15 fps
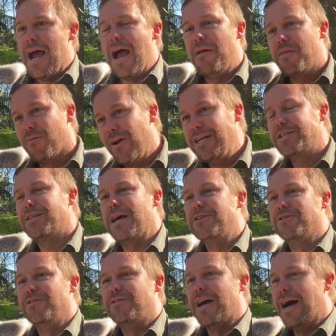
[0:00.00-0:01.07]
And the reason they
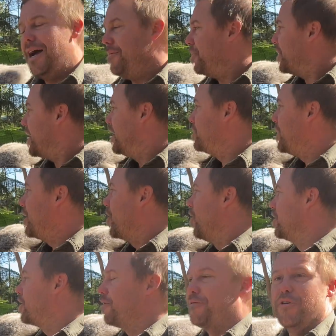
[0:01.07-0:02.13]
do that is
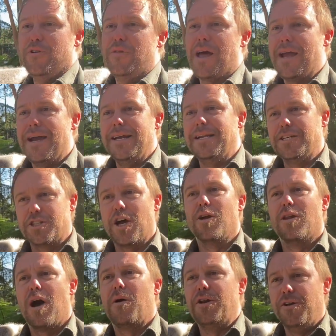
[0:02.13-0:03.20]
because the food they eat is so
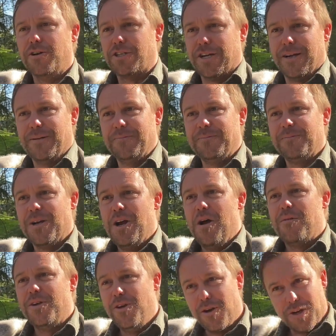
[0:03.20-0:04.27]
low in nutrient.
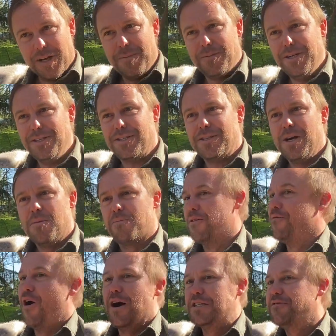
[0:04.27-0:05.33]
The eucalyptus
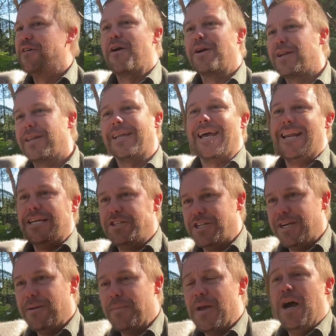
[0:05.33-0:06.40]
provides very little
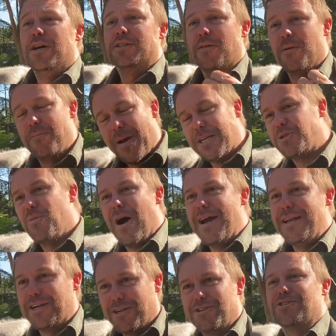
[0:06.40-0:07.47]
energy. So the best
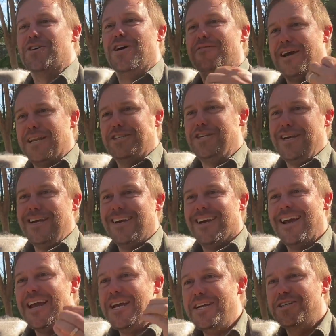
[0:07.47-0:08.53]
way to conserve energy
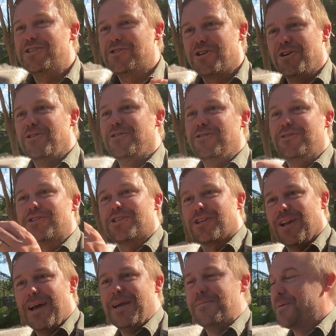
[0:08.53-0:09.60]
is to
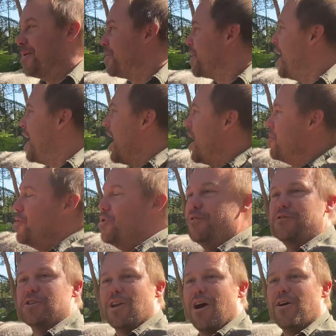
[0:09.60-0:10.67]
sleep and
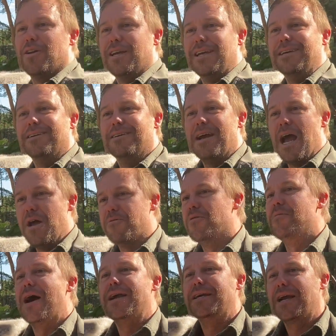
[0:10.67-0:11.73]
move slowly and
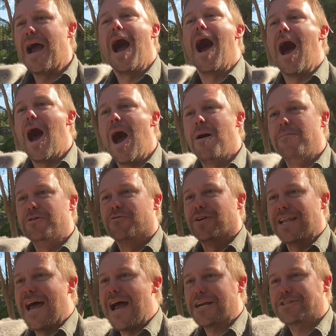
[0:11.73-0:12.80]
remain calm and
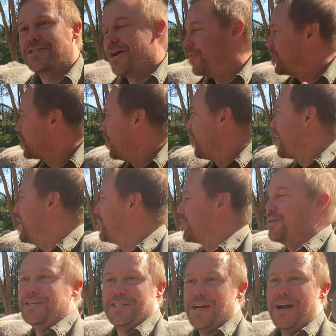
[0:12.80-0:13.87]
relaxed. So the short answer
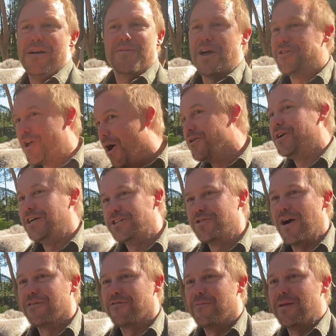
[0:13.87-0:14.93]
is they don't get
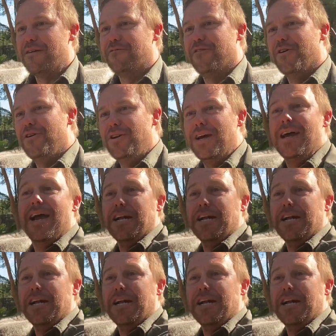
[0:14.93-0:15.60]
drunk from their food.